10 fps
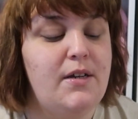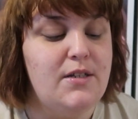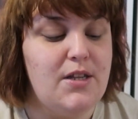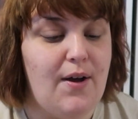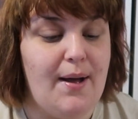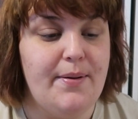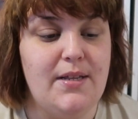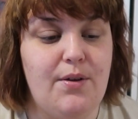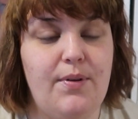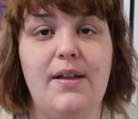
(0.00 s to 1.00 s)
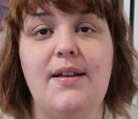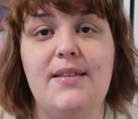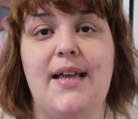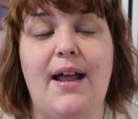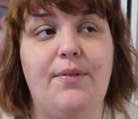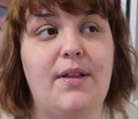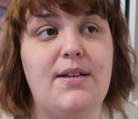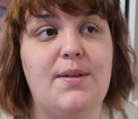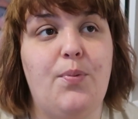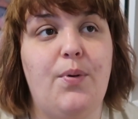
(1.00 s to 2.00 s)
So I was like really sad and really
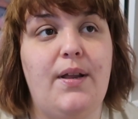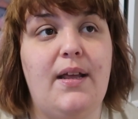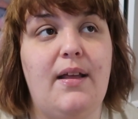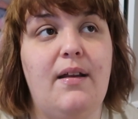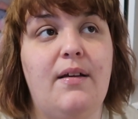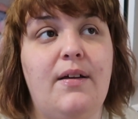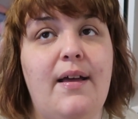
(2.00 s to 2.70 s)
disappointed.